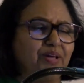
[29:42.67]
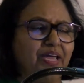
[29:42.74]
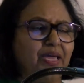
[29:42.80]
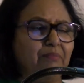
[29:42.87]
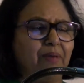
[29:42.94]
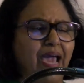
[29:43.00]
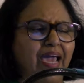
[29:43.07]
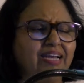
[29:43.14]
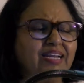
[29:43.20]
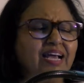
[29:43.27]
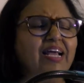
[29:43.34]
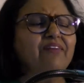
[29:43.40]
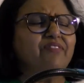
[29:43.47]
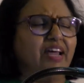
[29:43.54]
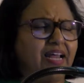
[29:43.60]
Amen.
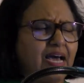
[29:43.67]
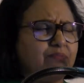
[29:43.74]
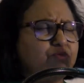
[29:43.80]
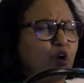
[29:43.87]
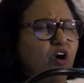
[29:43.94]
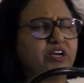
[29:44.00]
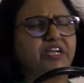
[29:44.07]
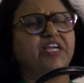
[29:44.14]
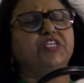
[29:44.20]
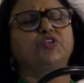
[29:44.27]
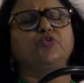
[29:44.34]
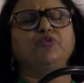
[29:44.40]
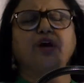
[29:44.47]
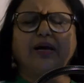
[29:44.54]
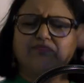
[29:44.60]
When I'm talking to
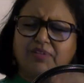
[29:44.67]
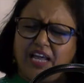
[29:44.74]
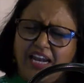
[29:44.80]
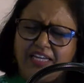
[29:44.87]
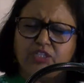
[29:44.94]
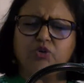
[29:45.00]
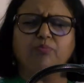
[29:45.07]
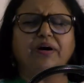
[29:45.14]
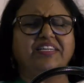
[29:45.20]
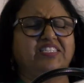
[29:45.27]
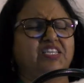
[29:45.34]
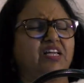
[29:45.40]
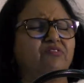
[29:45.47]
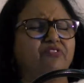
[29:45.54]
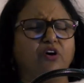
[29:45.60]
you, I'm telling to
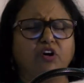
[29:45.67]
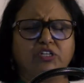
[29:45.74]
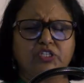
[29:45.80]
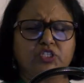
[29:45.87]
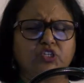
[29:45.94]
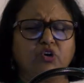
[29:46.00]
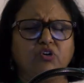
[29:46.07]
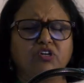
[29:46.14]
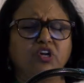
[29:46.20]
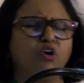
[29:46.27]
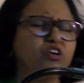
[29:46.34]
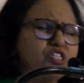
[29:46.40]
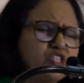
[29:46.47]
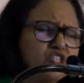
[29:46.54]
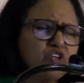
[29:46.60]
myself also
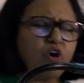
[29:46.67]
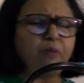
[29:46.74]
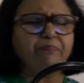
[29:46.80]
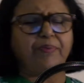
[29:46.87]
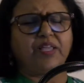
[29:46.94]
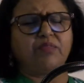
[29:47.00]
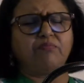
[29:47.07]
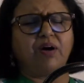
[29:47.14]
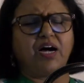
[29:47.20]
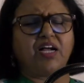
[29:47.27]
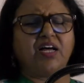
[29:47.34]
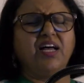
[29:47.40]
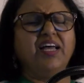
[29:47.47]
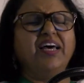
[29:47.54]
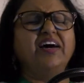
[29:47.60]
don't stop, Padma.
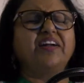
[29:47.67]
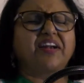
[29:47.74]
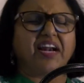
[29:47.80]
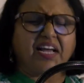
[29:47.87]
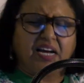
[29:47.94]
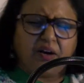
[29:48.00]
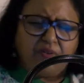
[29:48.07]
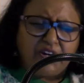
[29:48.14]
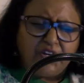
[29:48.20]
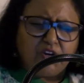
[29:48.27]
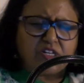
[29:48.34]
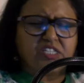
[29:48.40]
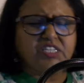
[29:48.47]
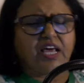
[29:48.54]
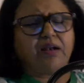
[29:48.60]
Recover your
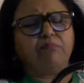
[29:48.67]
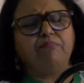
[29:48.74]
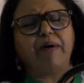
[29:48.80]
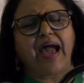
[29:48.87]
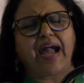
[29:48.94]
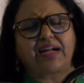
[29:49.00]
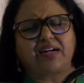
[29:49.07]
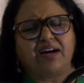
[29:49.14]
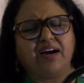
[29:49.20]
son back.